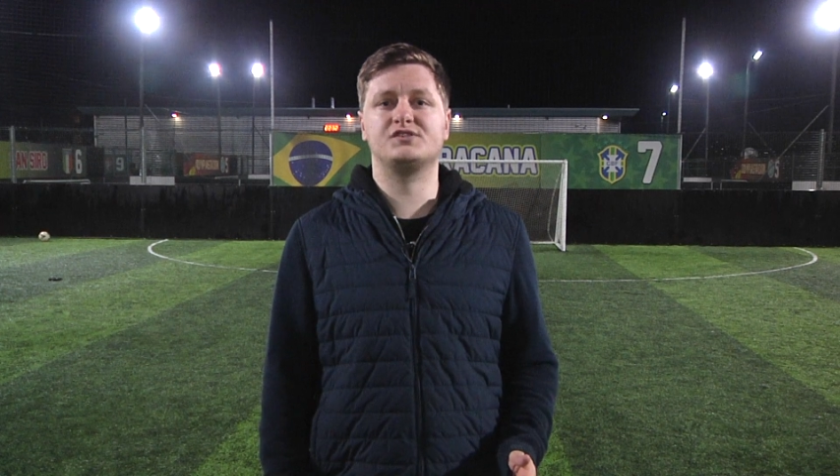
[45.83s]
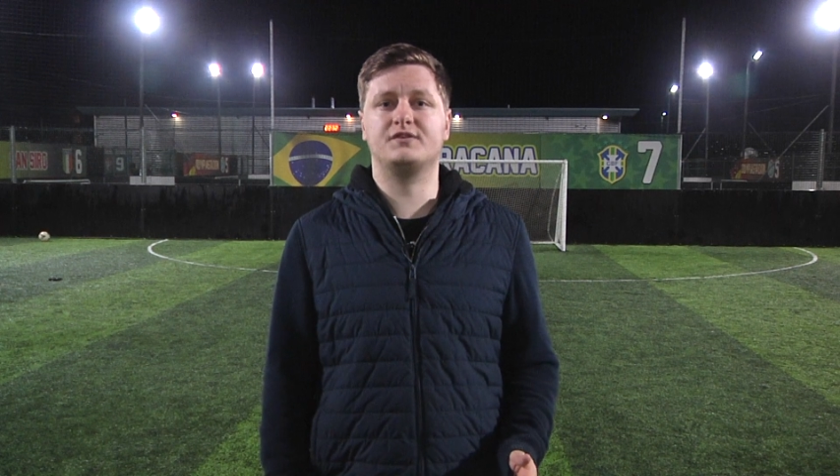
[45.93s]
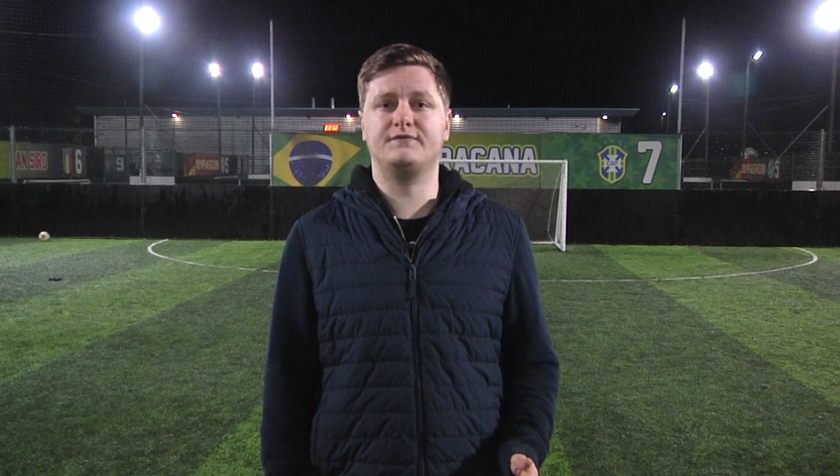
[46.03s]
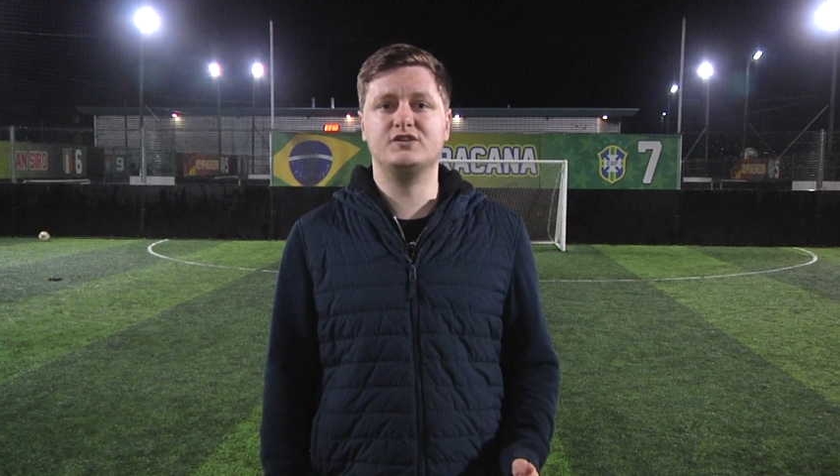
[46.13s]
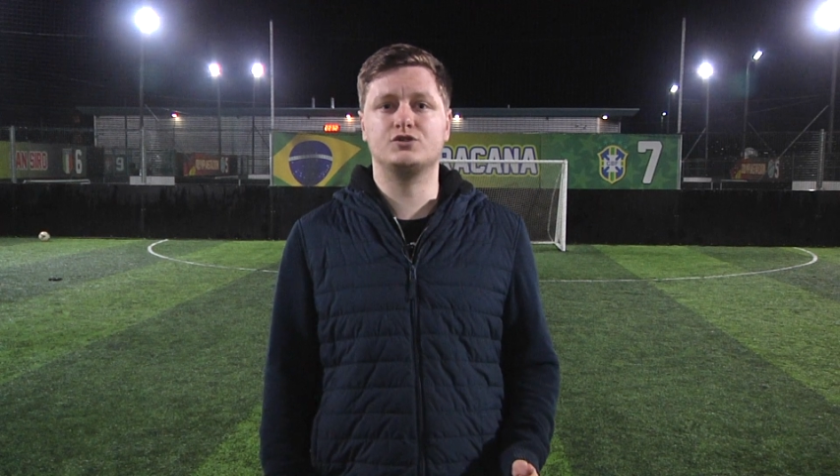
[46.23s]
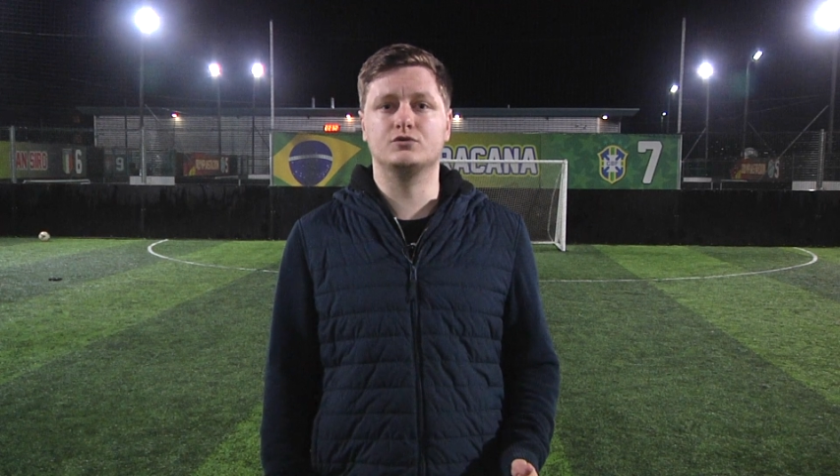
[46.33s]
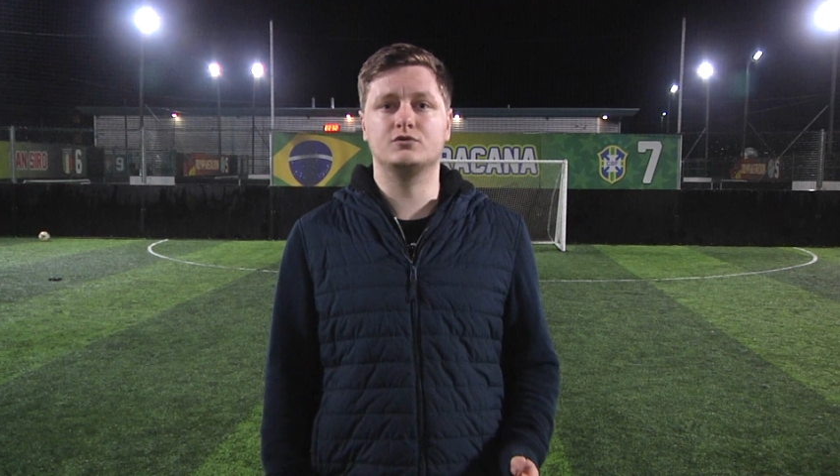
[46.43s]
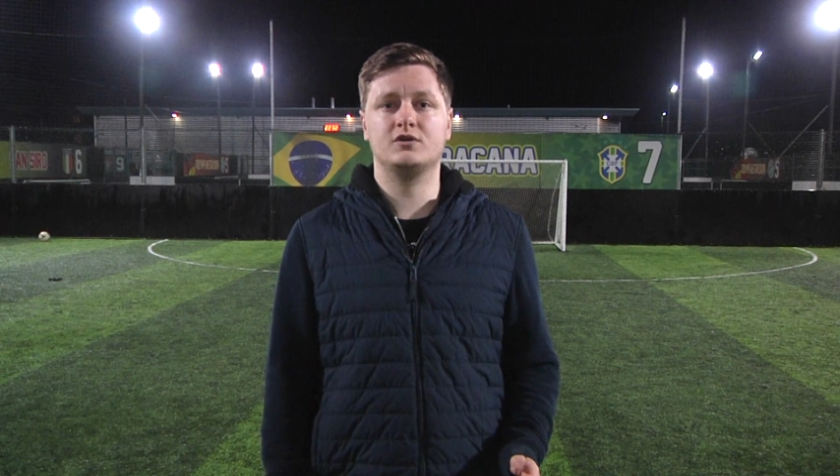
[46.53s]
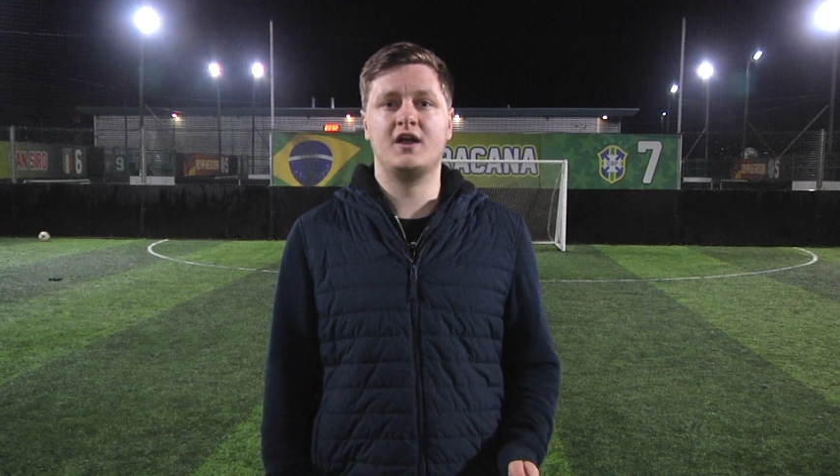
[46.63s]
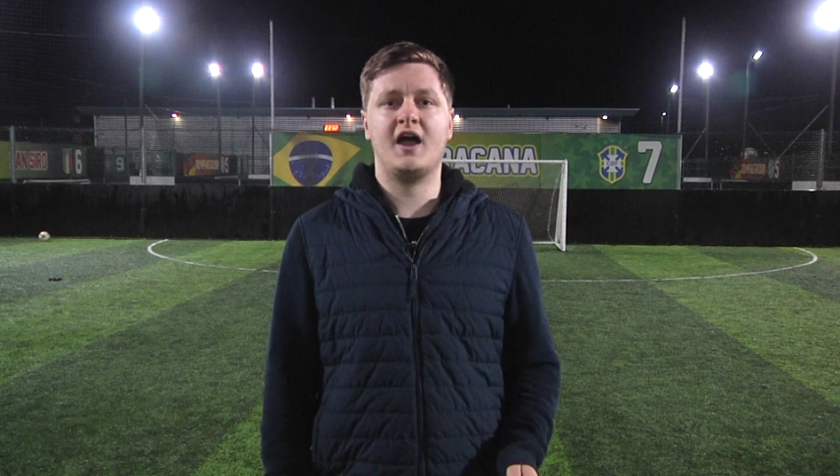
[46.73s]
as an
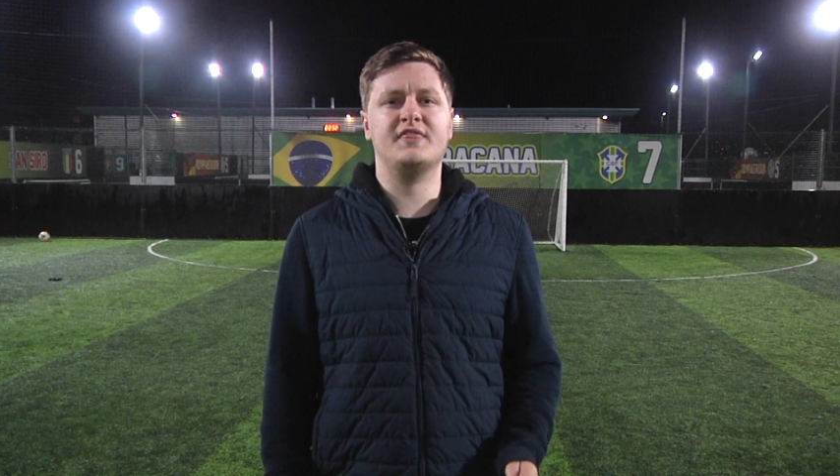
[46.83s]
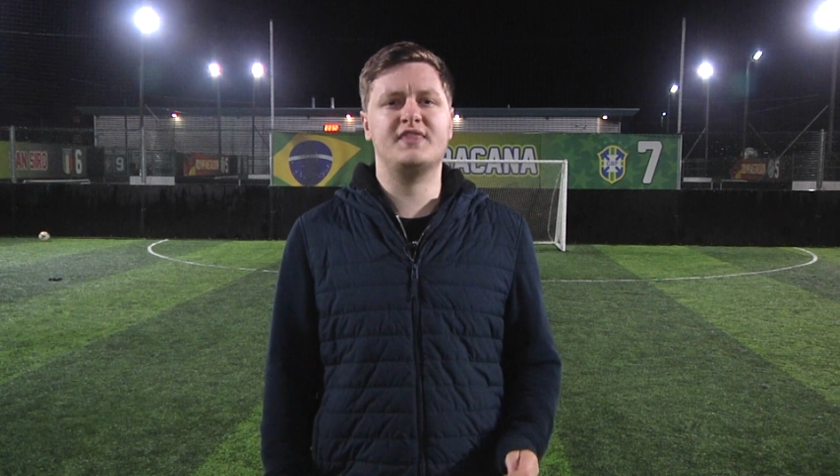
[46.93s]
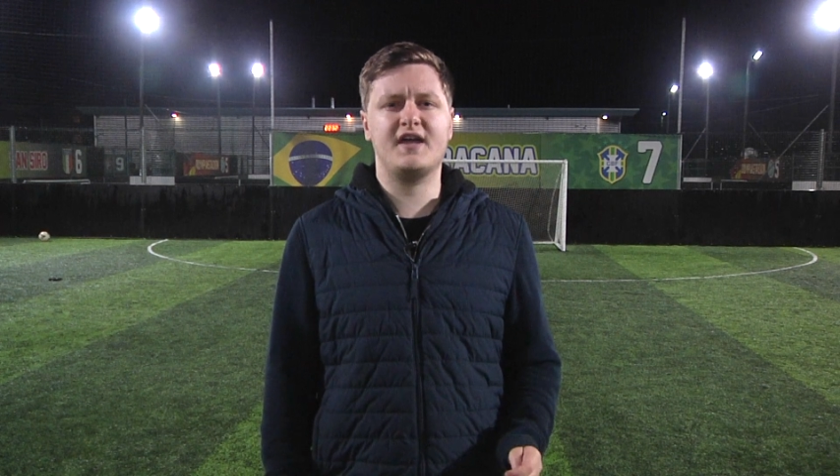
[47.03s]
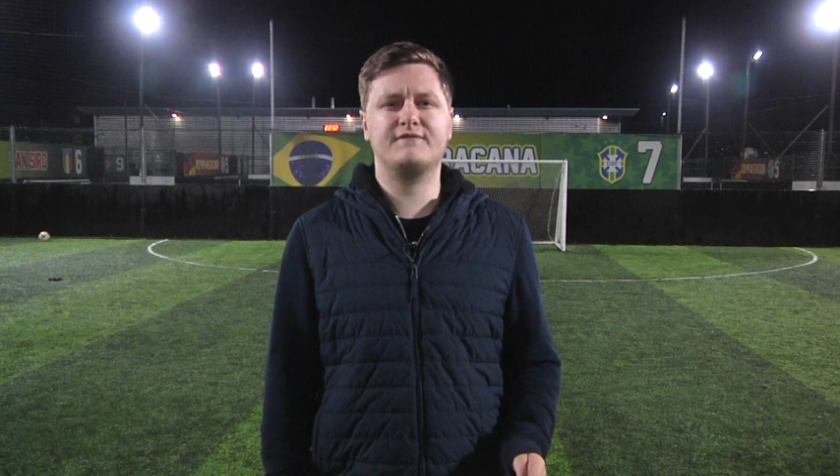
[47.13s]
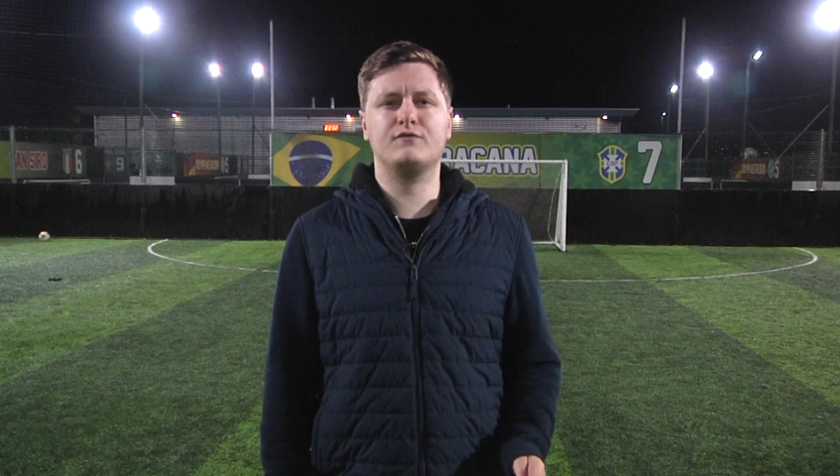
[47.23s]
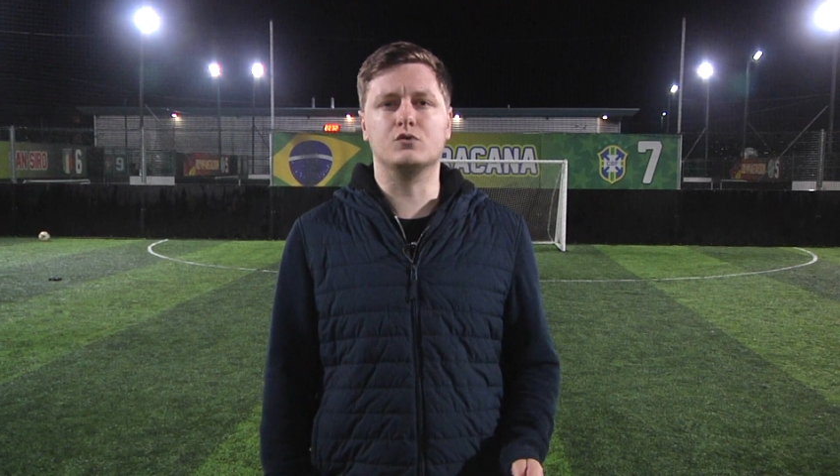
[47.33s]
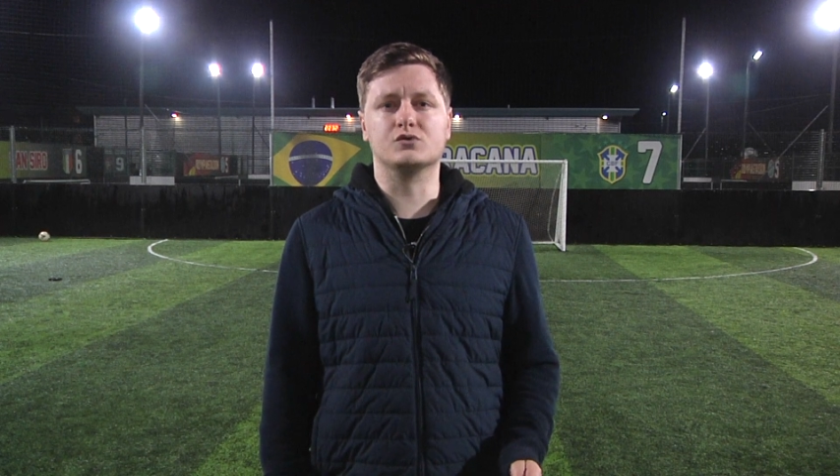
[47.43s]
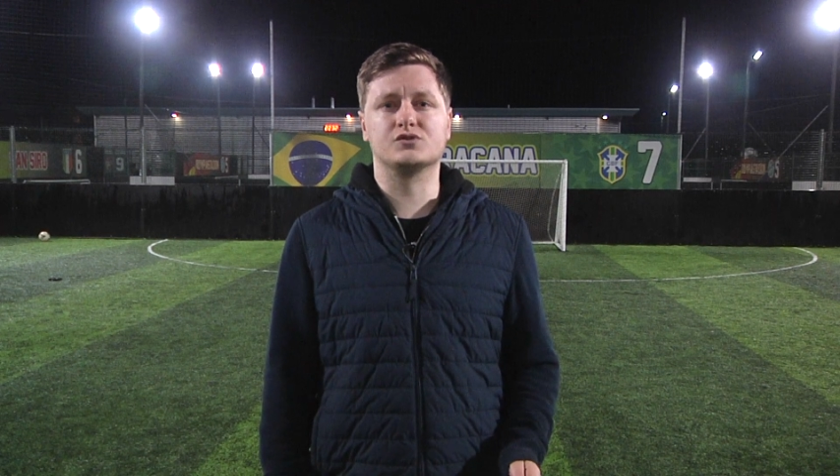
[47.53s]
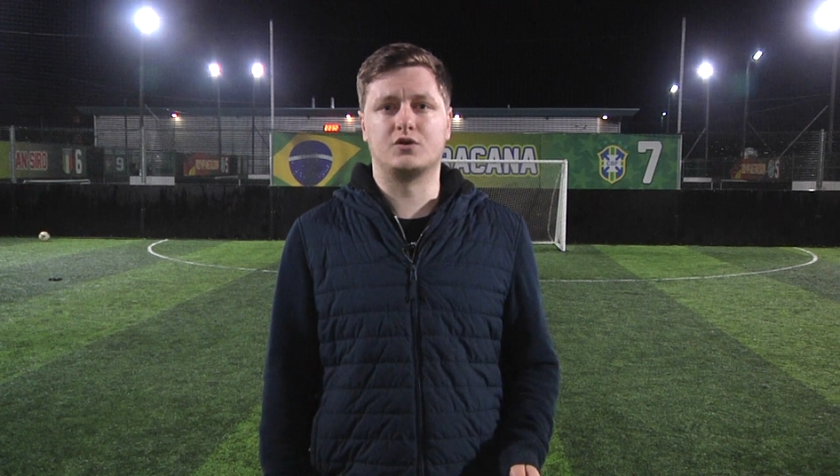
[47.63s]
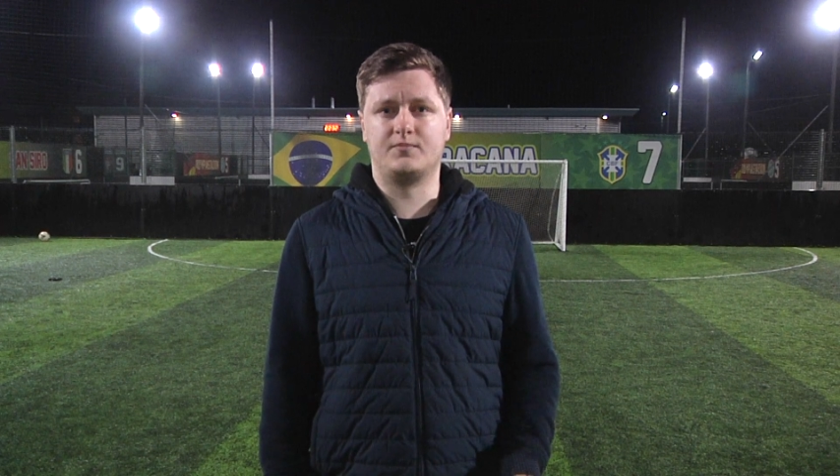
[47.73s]
official and their thoughts on